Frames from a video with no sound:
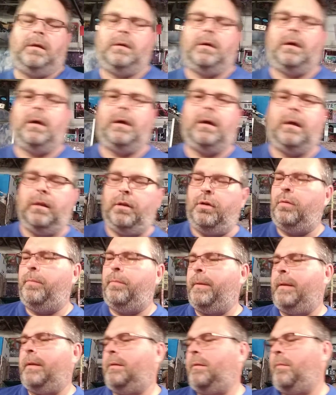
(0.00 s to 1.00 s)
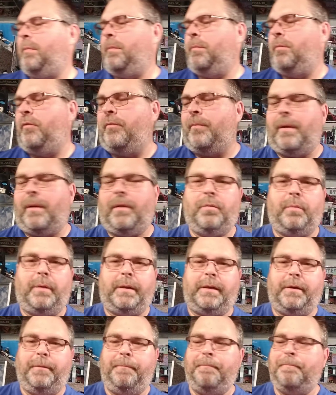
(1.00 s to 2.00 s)
a little bit, let me move them out of the way
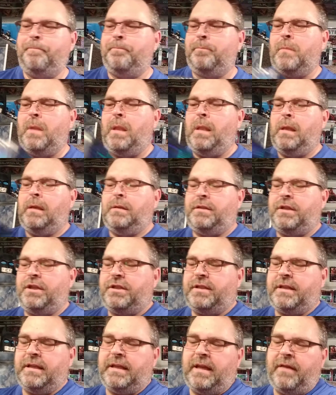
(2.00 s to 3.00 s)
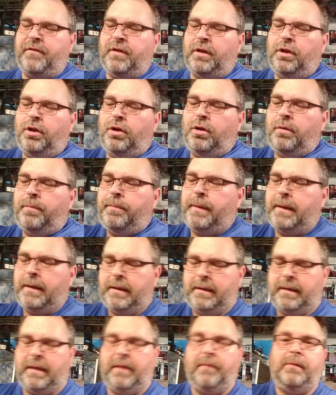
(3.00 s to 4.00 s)
here. Just to give you a little
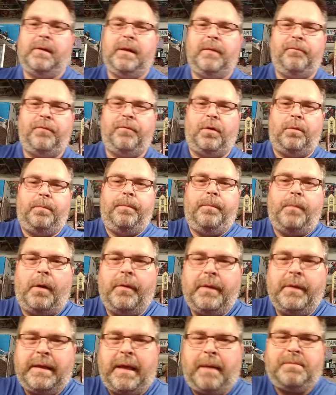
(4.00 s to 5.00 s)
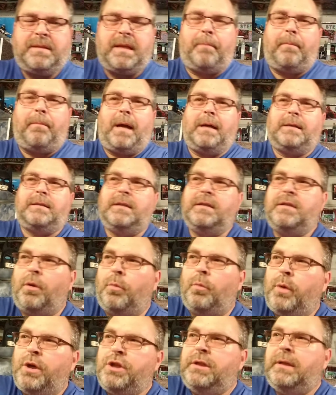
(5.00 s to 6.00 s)
bit info on the GameStop boxes.
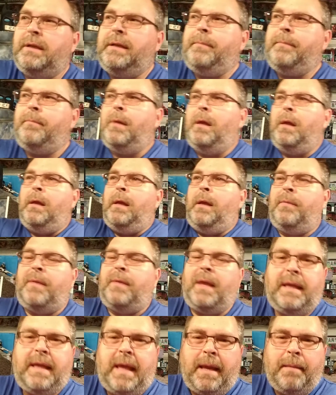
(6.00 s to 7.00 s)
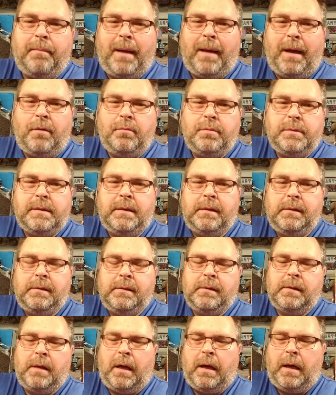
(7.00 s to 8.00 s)
Originally, they came out
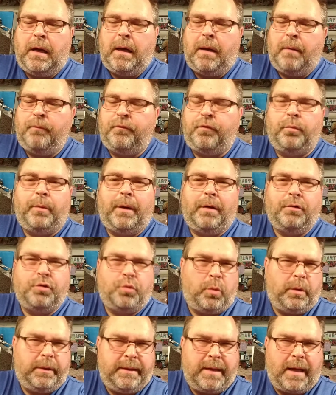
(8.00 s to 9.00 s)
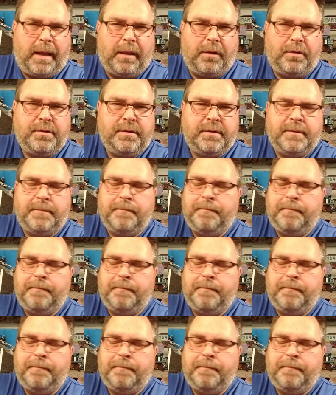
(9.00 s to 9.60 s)
for around $20.